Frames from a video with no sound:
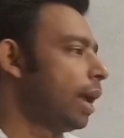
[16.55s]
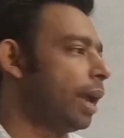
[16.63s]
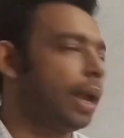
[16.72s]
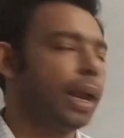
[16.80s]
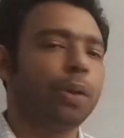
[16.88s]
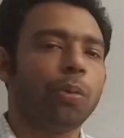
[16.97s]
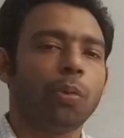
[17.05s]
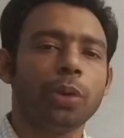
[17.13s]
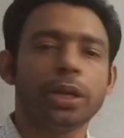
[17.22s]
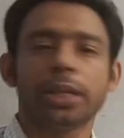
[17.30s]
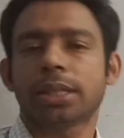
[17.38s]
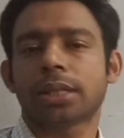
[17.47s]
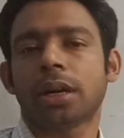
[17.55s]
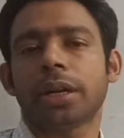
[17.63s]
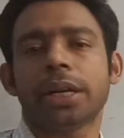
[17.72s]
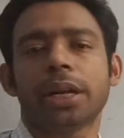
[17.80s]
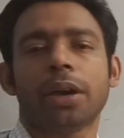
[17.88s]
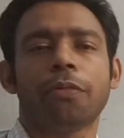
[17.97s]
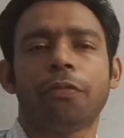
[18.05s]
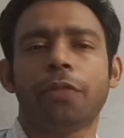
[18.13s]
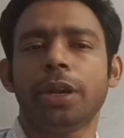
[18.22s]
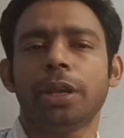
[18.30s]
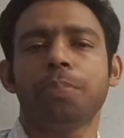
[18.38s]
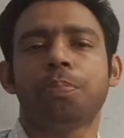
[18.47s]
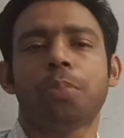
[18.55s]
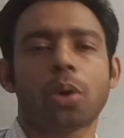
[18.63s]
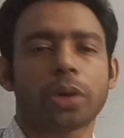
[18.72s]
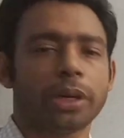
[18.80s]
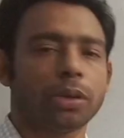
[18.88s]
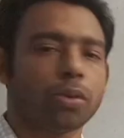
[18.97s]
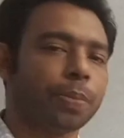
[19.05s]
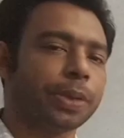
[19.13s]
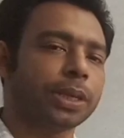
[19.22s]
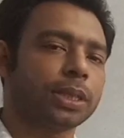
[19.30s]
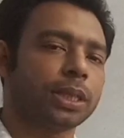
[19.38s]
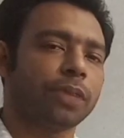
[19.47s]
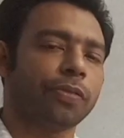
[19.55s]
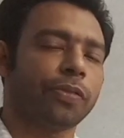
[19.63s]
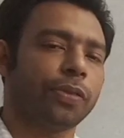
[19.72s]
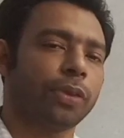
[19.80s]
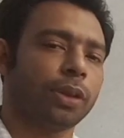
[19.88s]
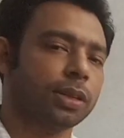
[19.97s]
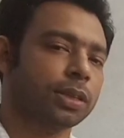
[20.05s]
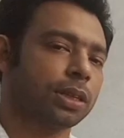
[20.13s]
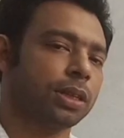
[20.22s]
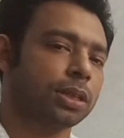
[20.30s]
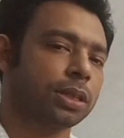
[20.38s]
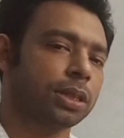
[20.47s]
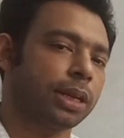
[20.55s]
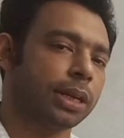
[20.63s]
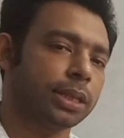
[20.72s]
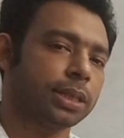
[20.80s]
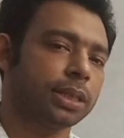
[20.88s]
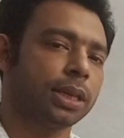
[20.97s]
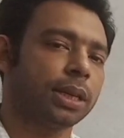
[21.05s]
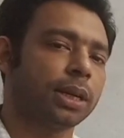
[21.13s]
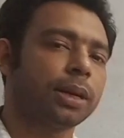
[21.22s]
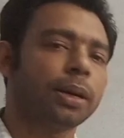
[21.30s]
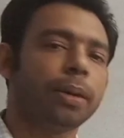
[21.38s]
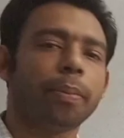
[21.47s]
and we studied a very important topics in last class, that is the